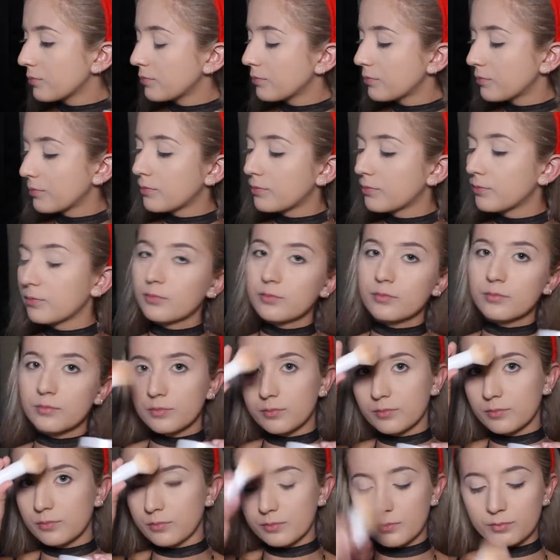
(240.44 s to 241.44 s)
So, like, with the
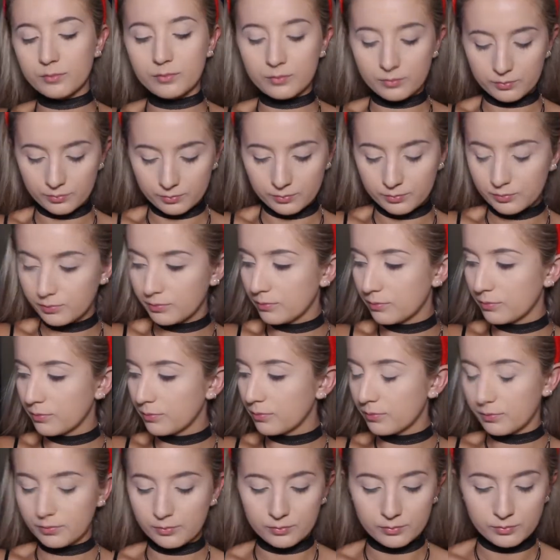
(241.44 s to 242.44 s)
lights, it
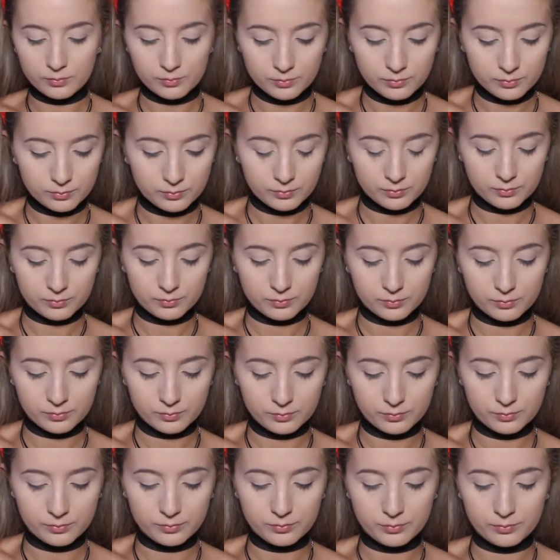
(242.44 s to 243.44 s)
looks a lot lighter than
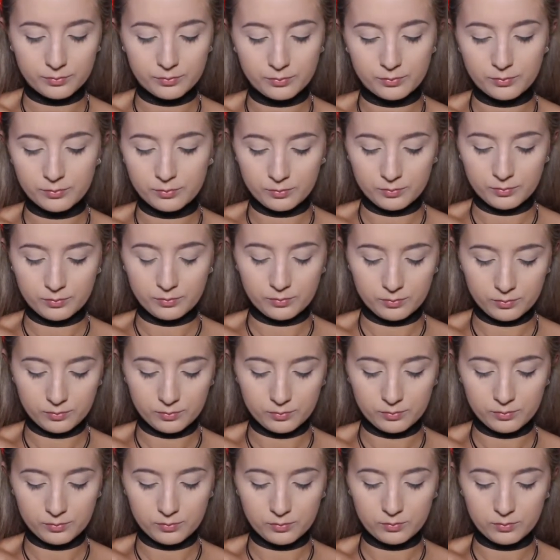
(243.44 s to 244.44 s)
it is in person.
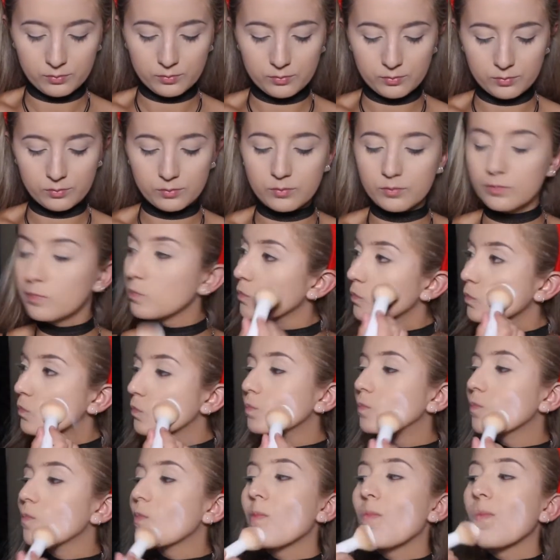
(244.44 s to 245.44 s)

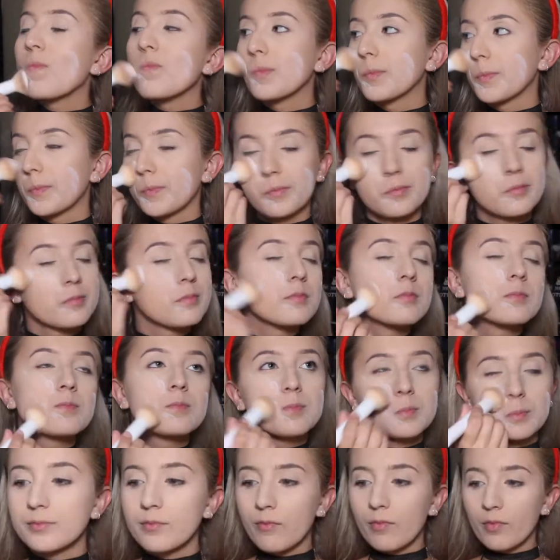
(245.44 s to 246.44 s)
And then for my whole
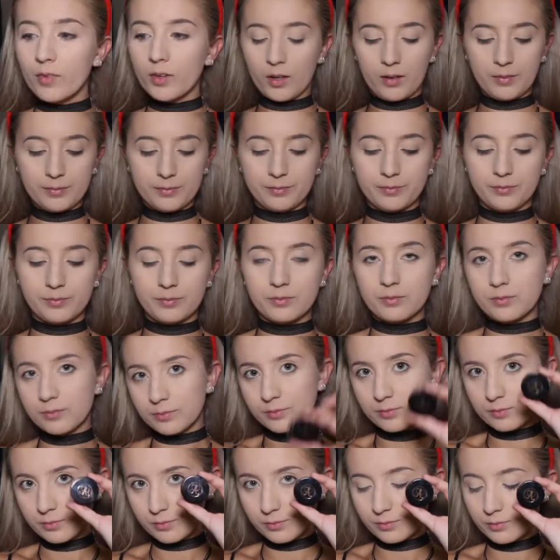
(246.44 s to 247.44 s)
face, I go in
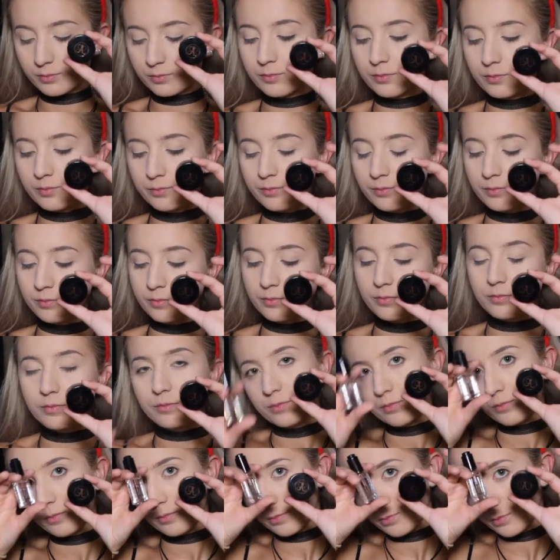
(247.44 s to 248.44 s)
with RCMA
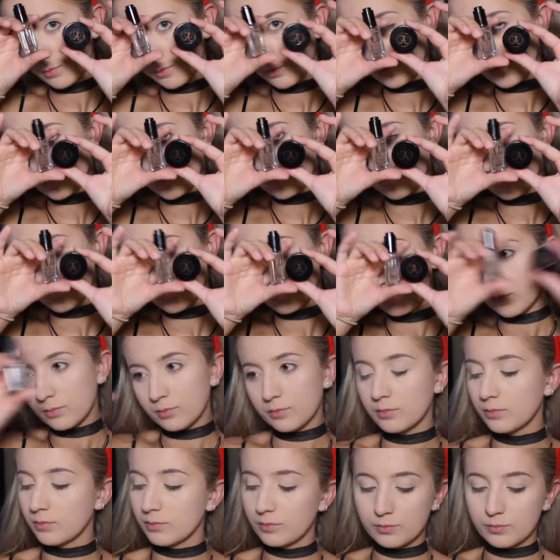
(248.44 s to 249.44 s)
No Color Powder. Oh my
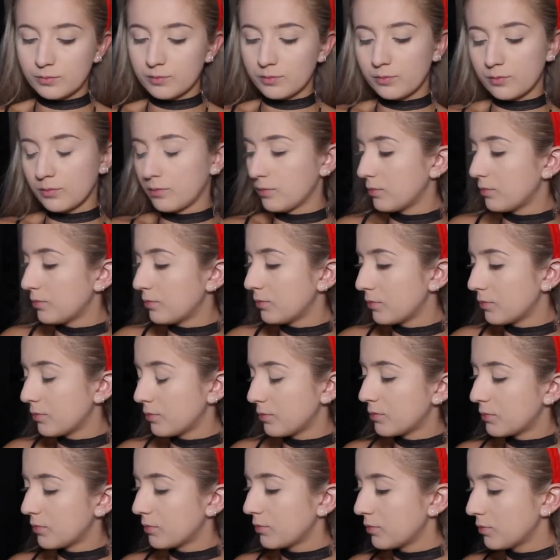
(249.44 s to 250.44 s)
god, I'm going too fast.
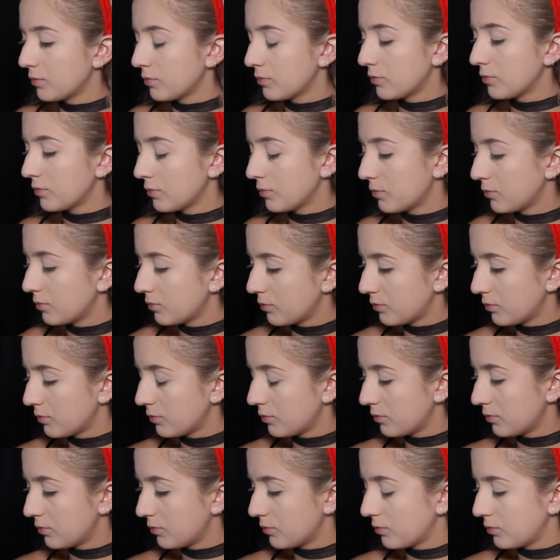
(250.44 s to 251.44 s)
Okay, so for
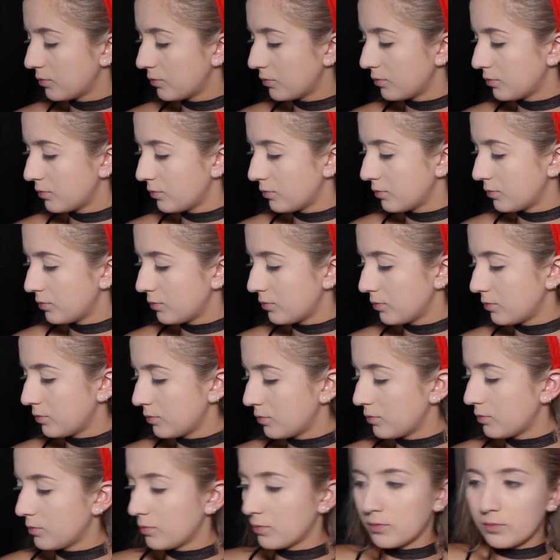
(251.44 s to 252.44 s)
my eyebrows, I go in with the
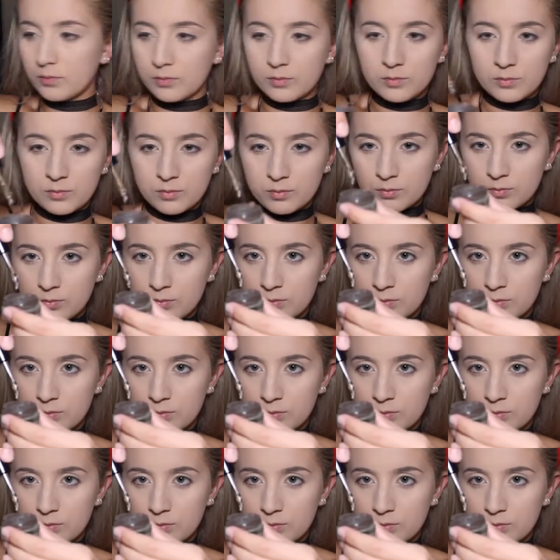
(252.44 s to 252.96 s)
Dip Brow.